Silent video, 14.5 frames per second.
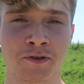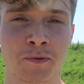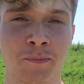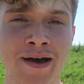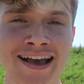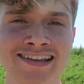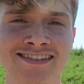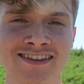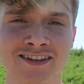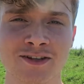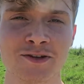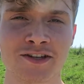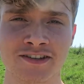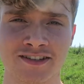you the best
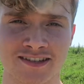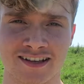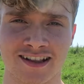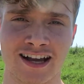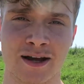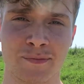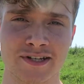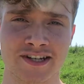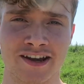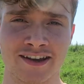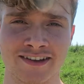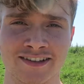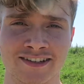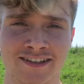solutions to climate
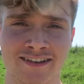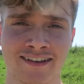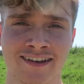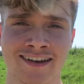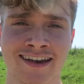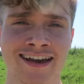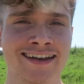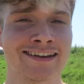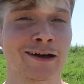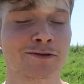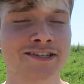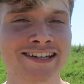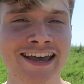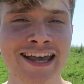change. Now
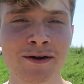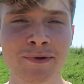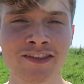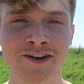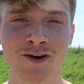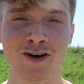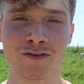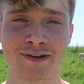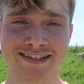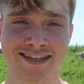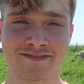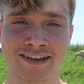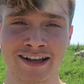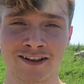today I'm in the
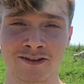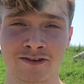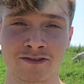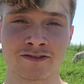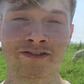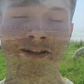northwest of England,